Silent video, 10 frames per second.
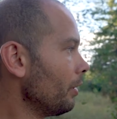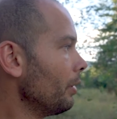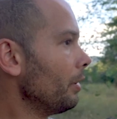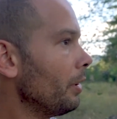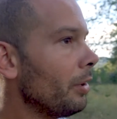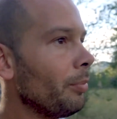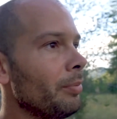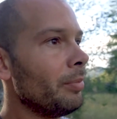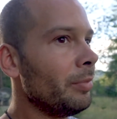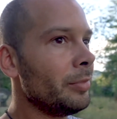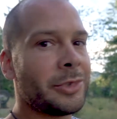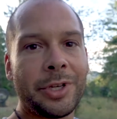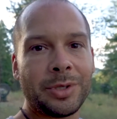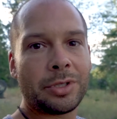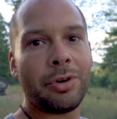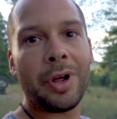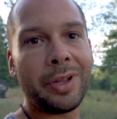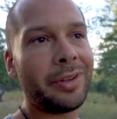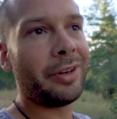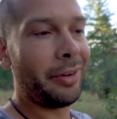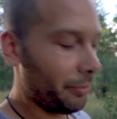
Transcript: So it's great, you know,